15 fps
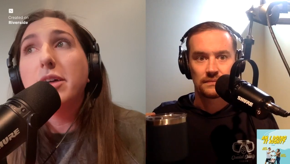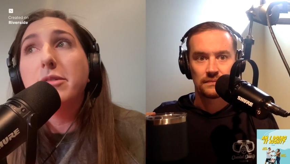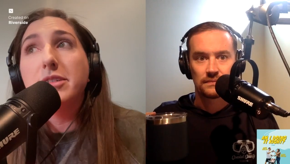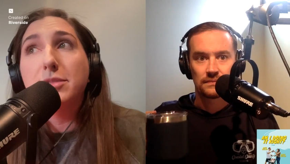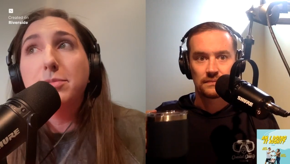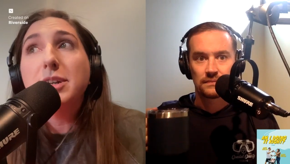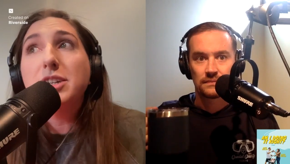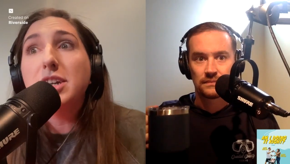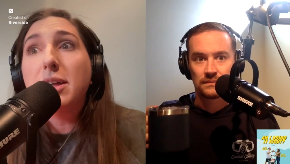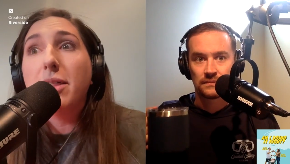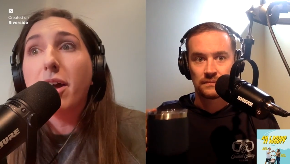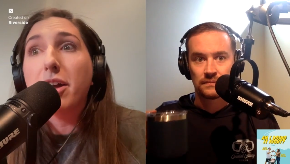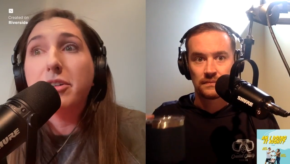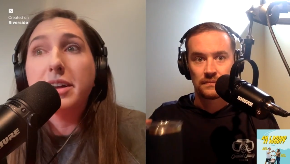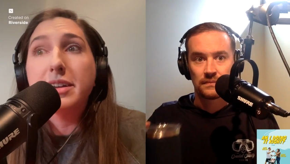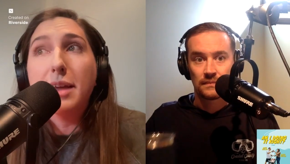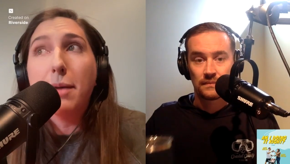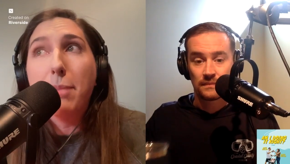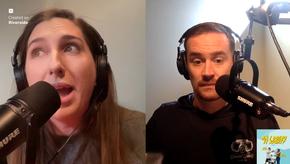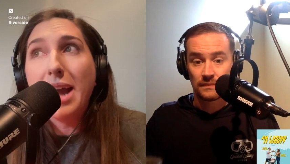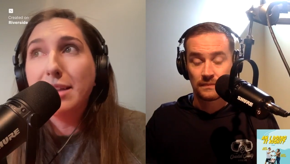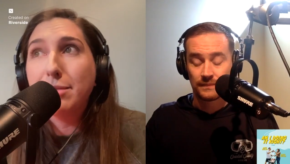Speaker 1: I was switching laundry because that
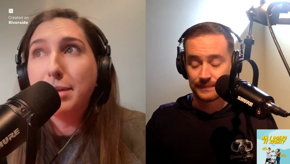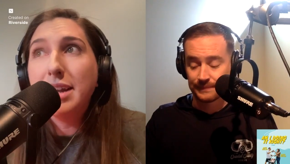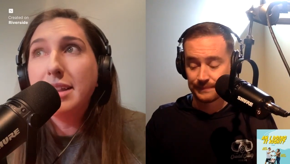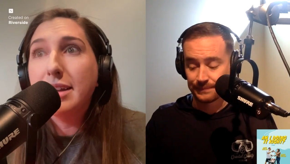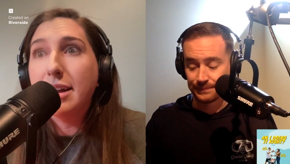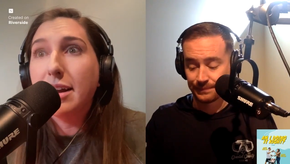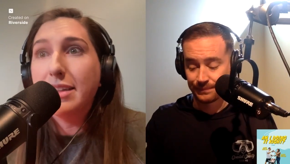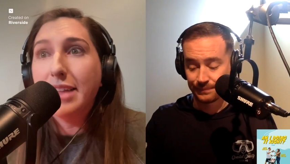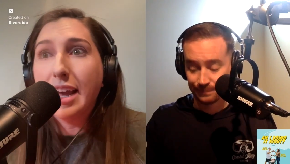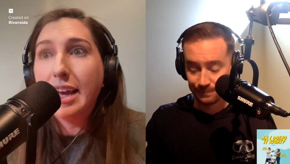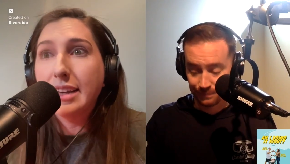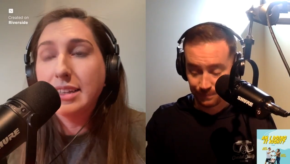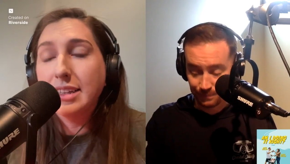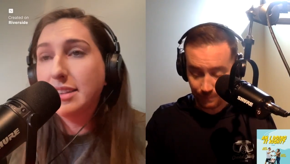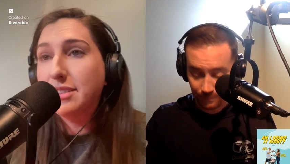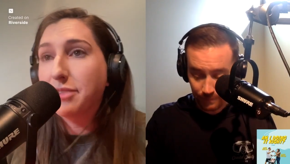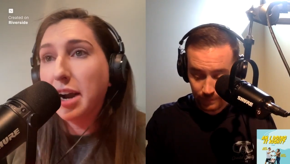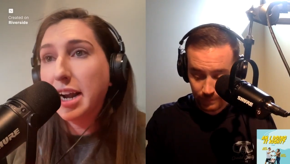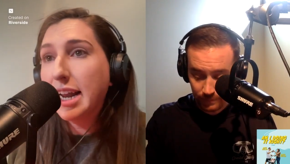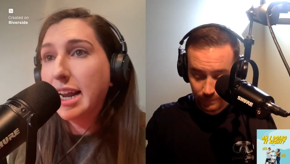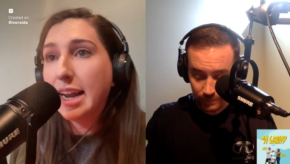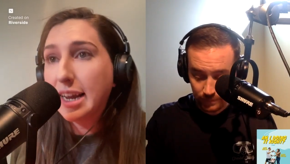bag's been in there like since
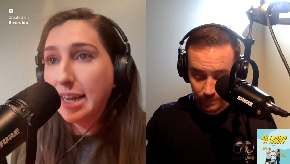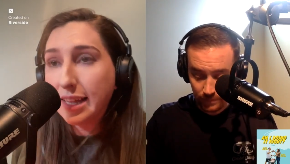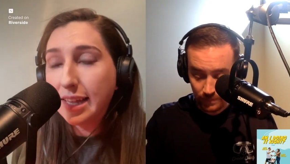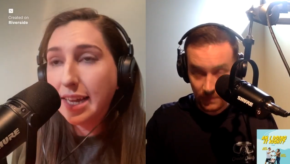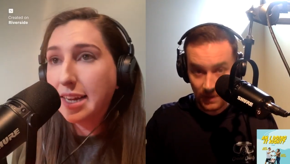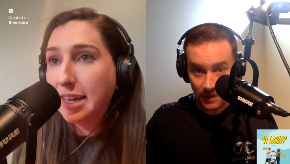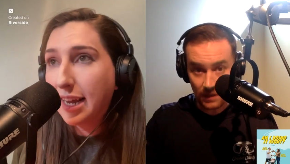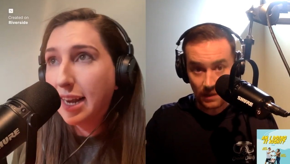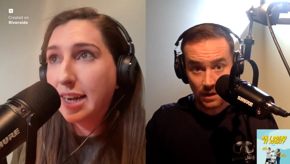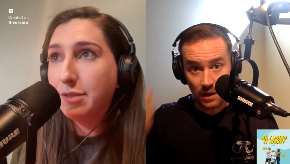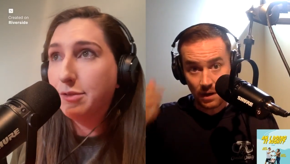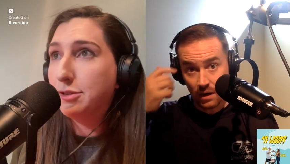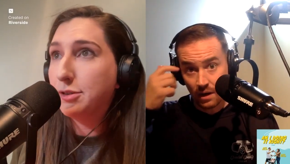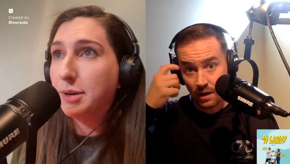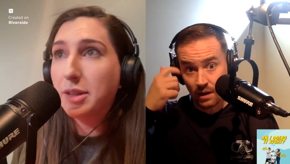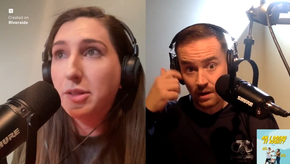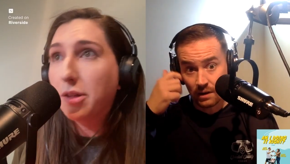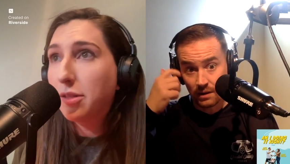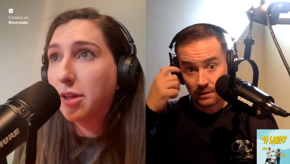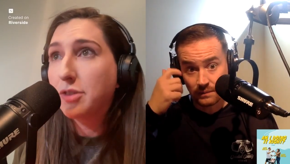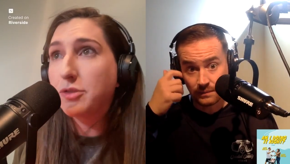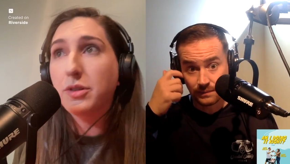Friday night, like, and I was doing
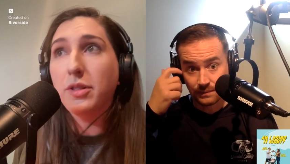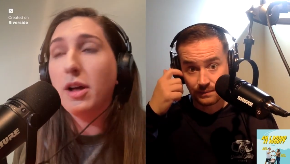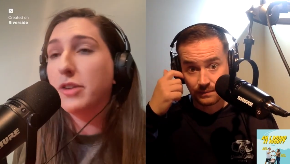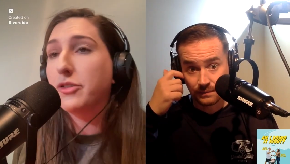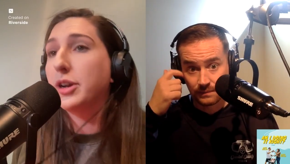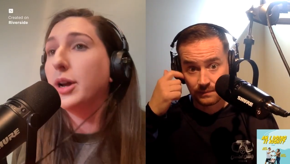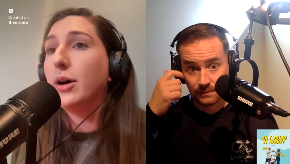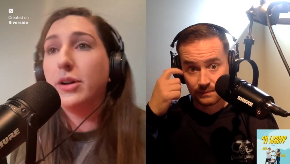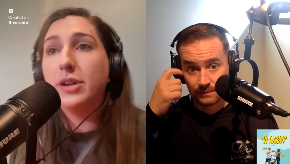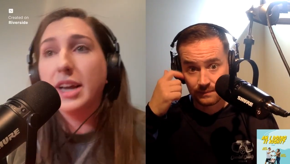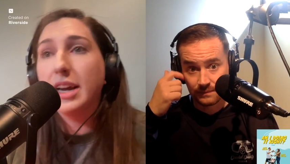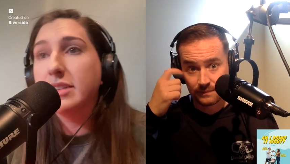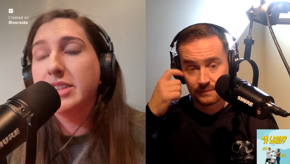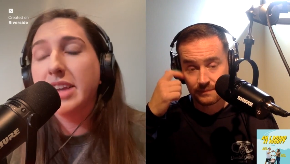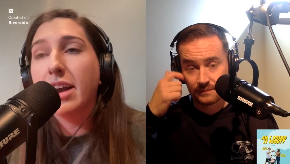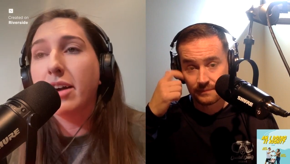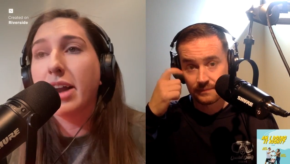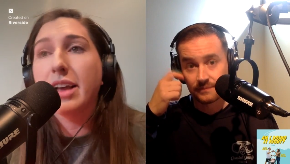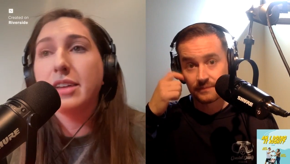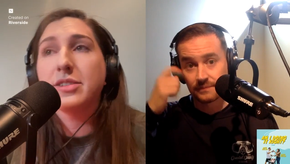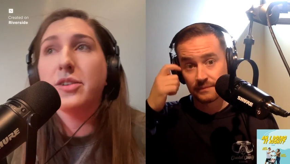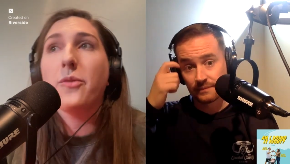laundry all day on
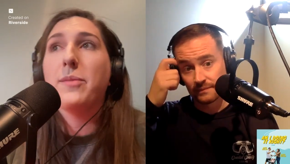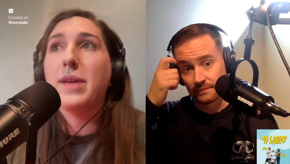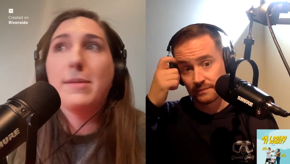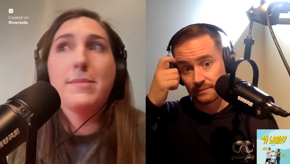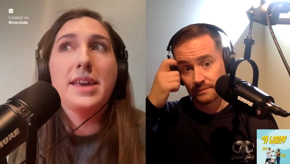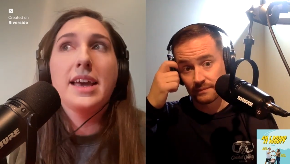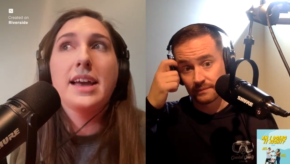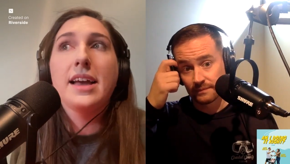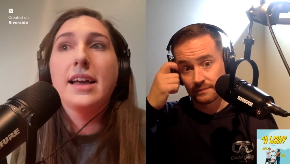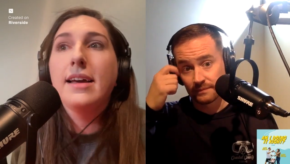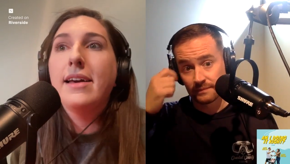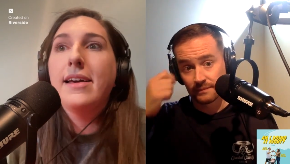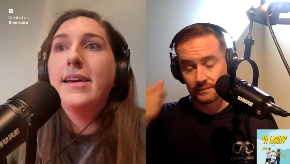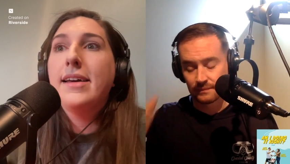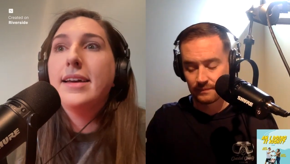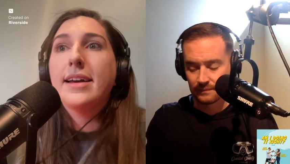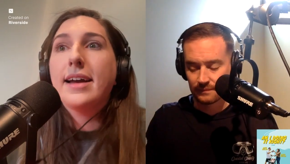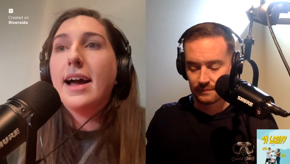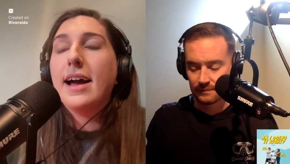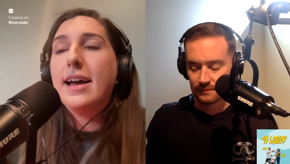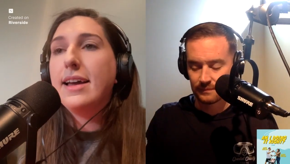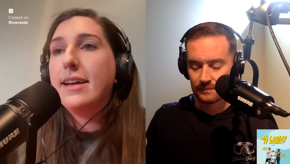Saturday. So maybe it
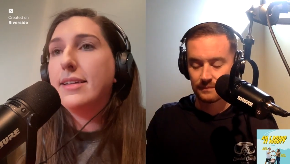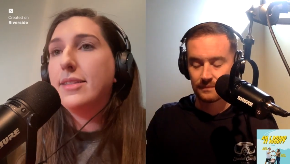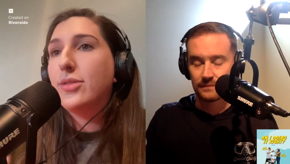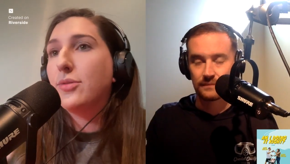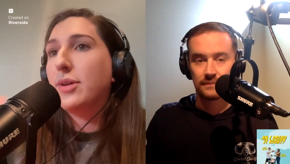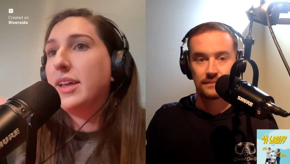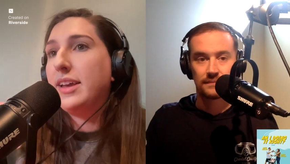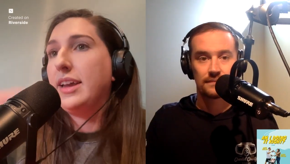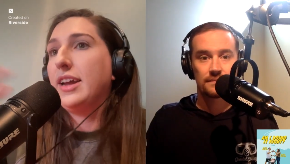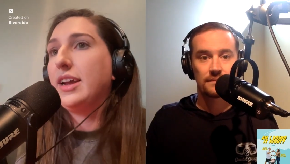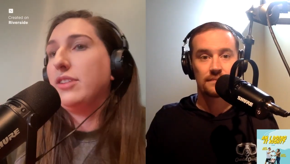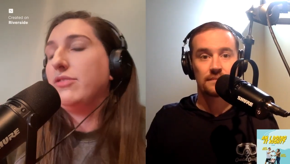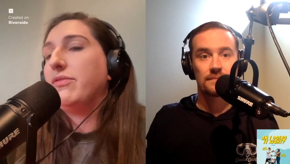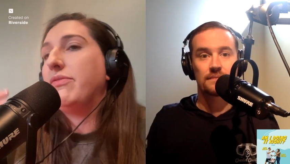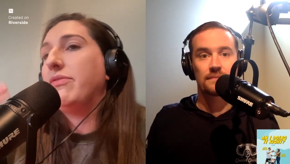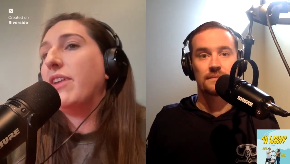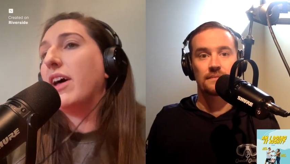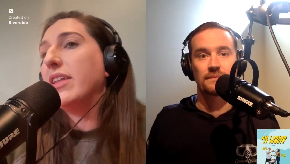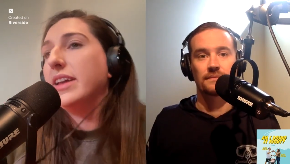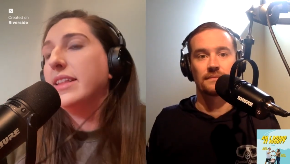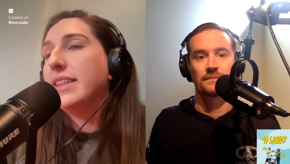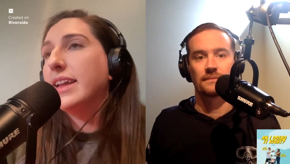got like it
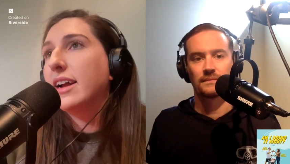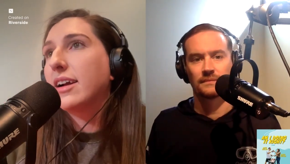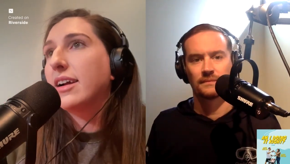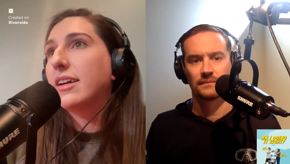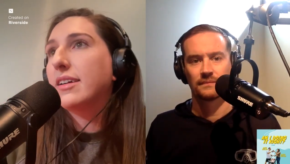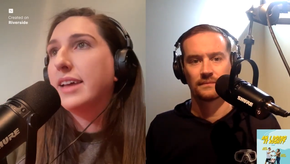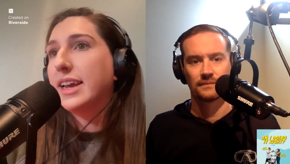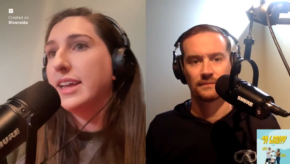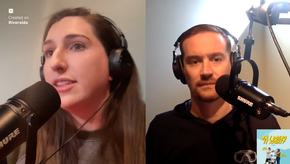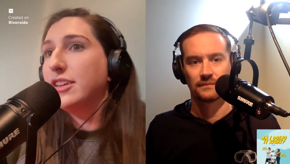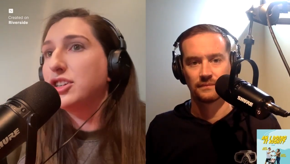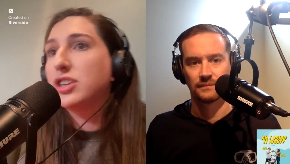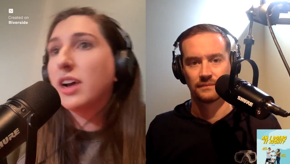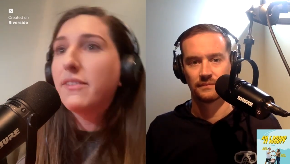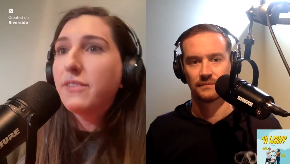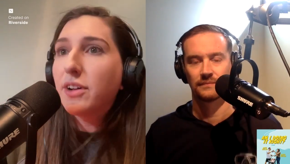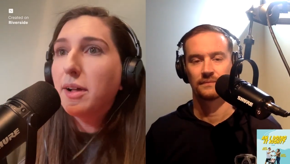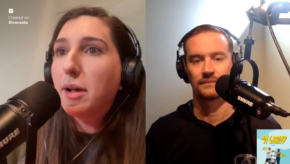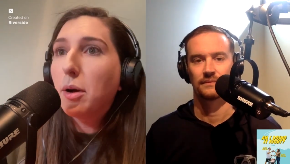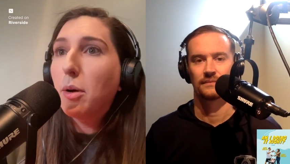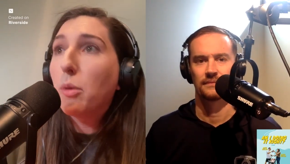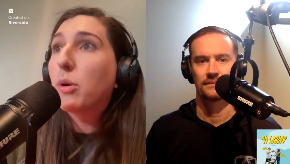fell in there, like in the
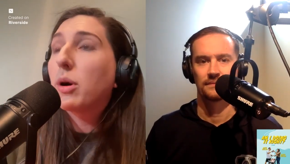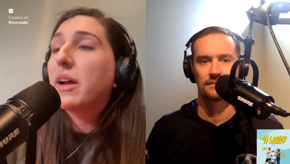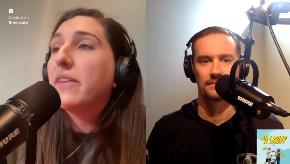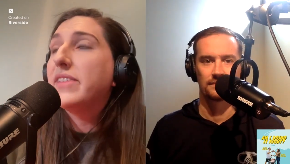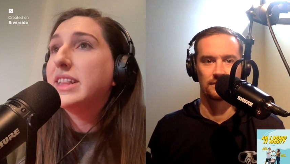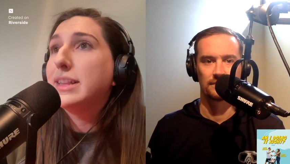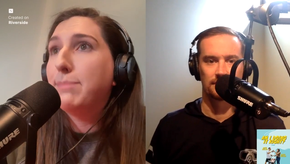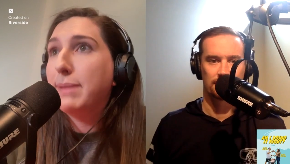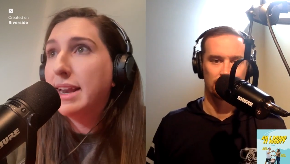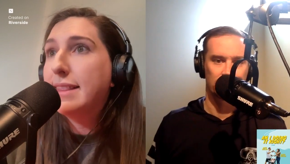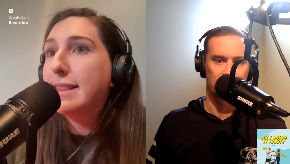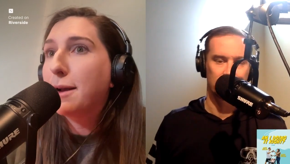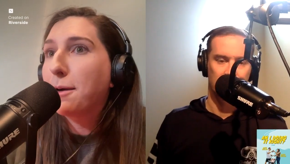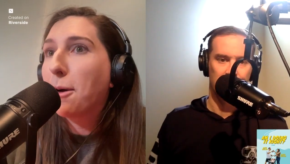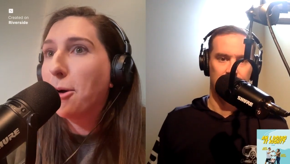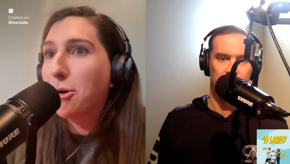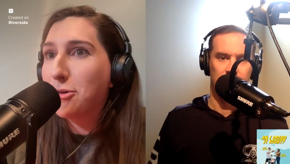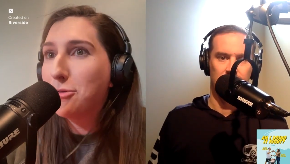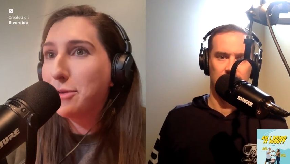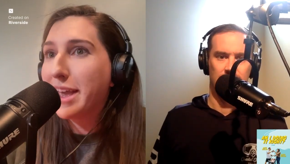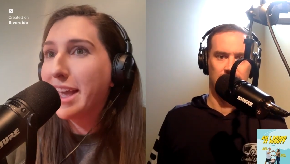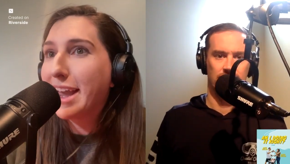shuffle, or if it's been in there
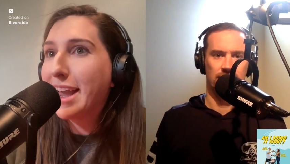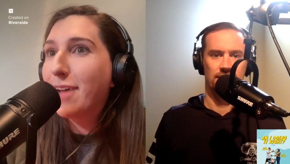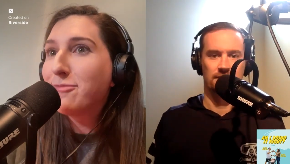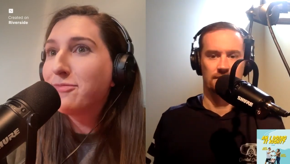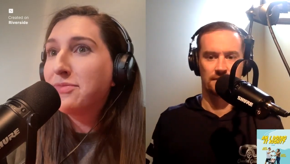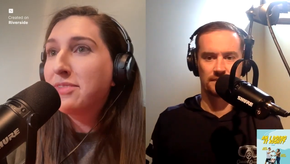all week,